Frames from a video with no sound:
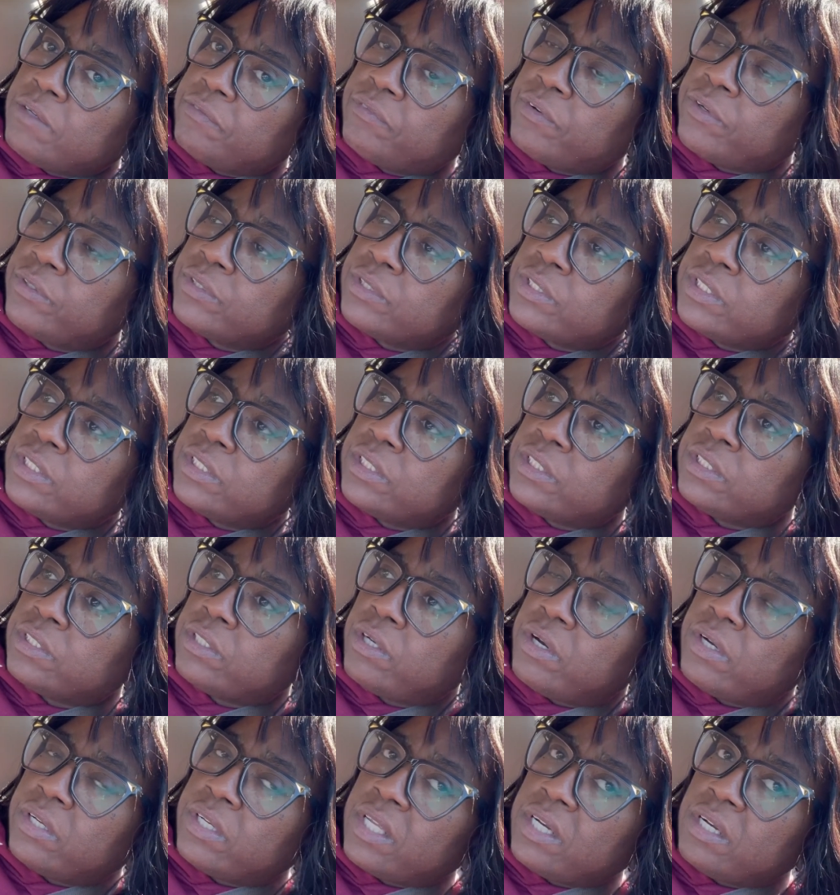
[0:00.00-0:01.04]
first get
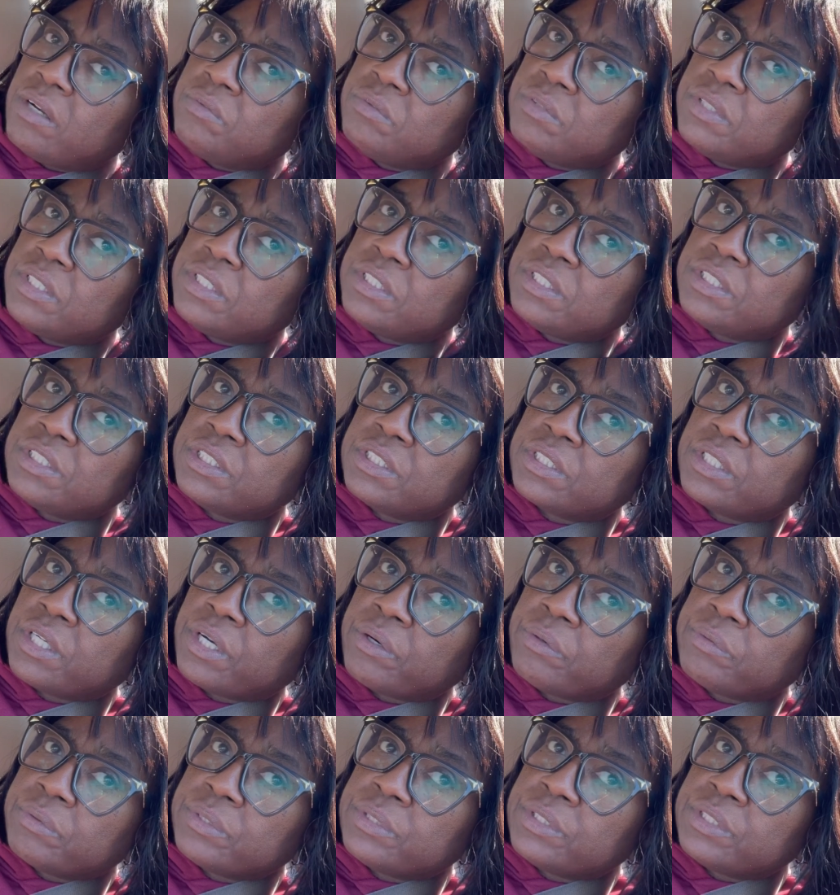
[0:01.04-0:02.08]
started. They don't get
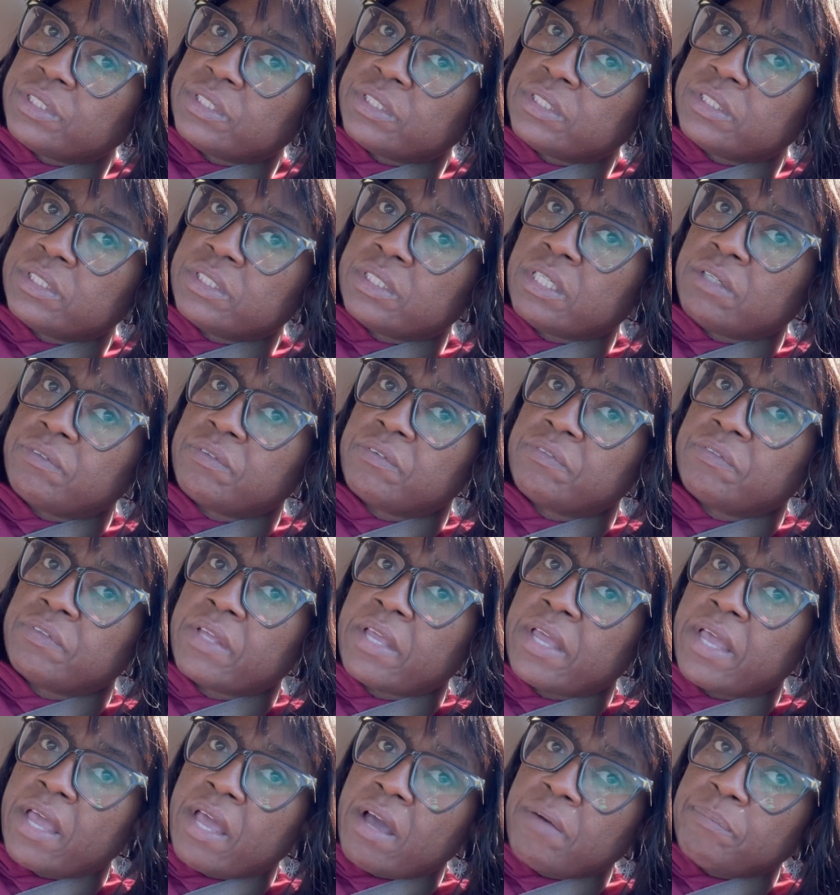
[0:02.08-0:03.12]
discouraged and stuff if
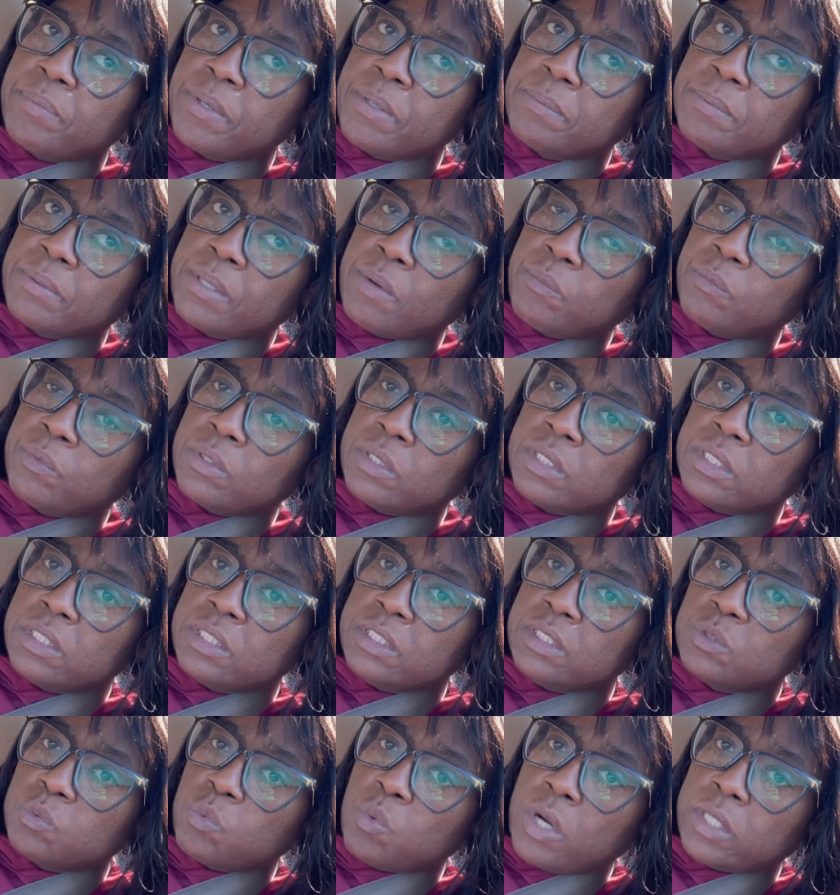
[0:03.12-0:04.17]
they have people that will at
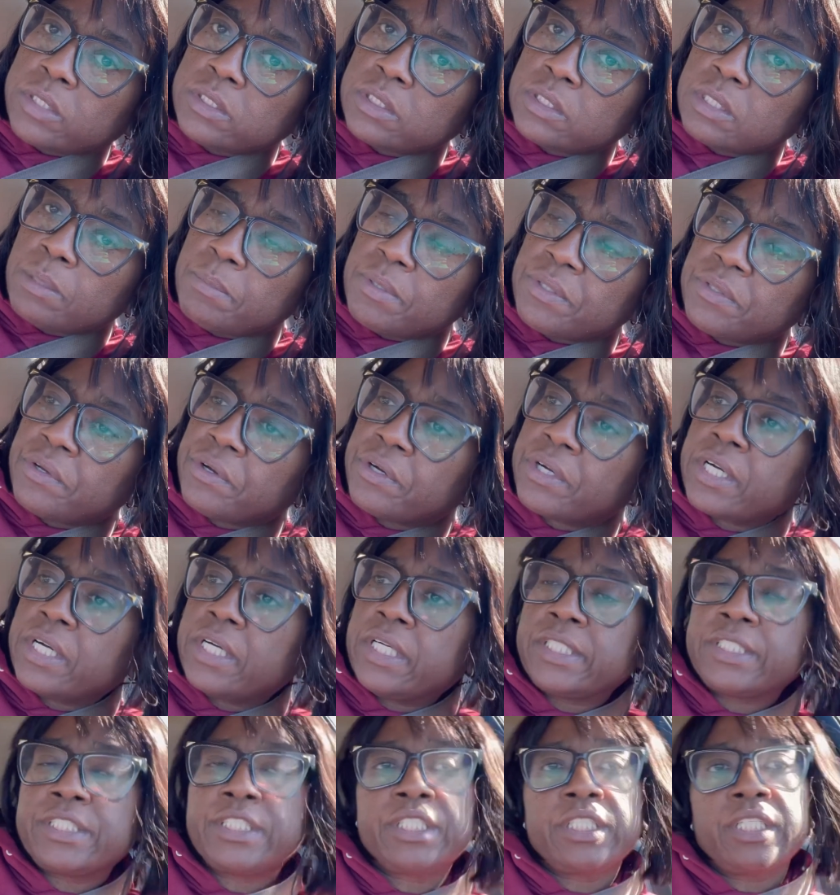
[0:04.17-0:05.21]
least watch some of their
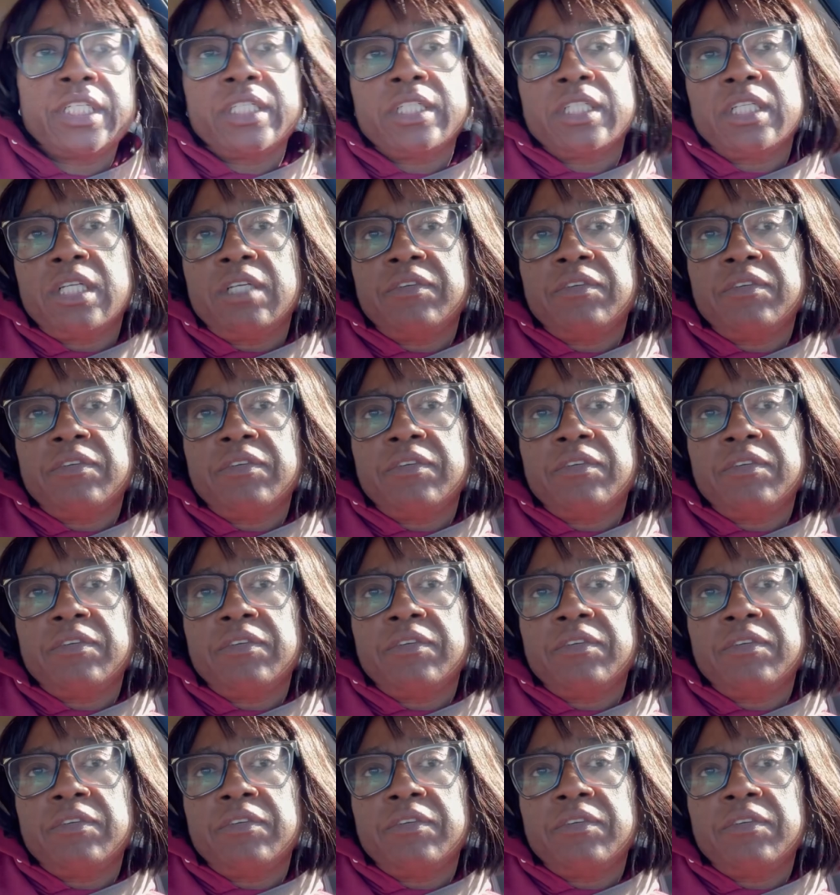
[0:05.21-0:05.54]
content.